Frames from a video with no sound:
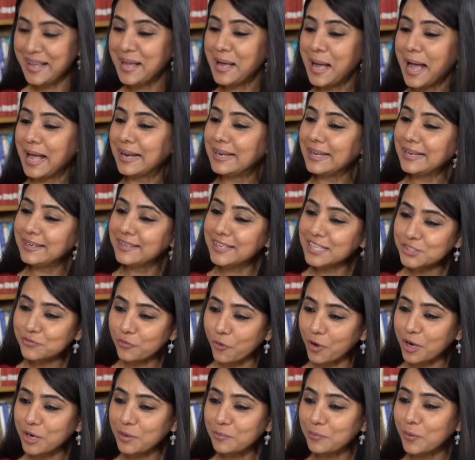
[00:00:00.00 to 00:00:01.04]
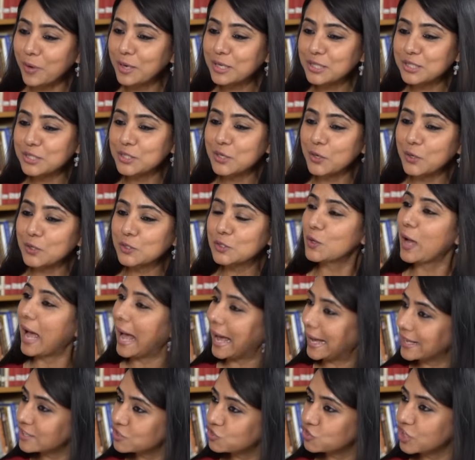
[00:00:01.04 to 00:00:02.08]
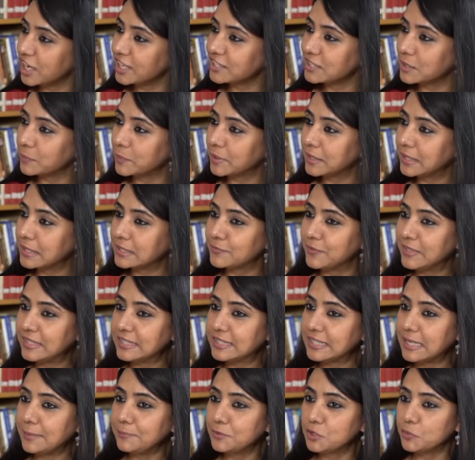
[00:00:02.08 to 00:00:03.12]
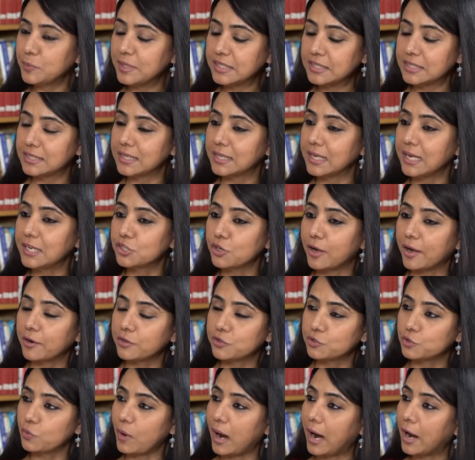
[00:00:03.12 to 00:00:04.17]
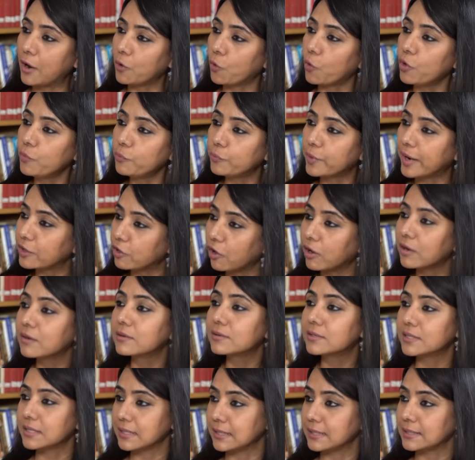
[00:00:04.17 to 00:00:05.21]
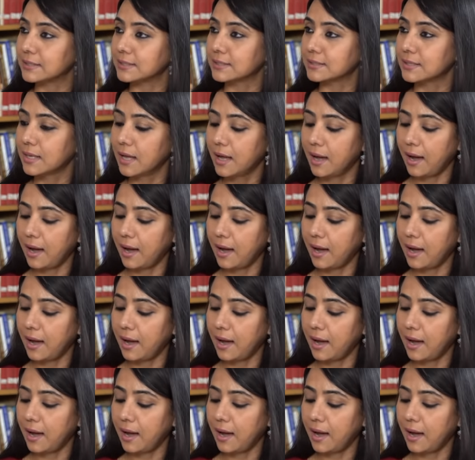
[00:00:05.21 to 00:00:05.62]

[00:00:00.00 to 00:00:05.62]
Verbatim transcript: And India's foreign policy also has changed a bit. We seem to be sticking to our own priorities.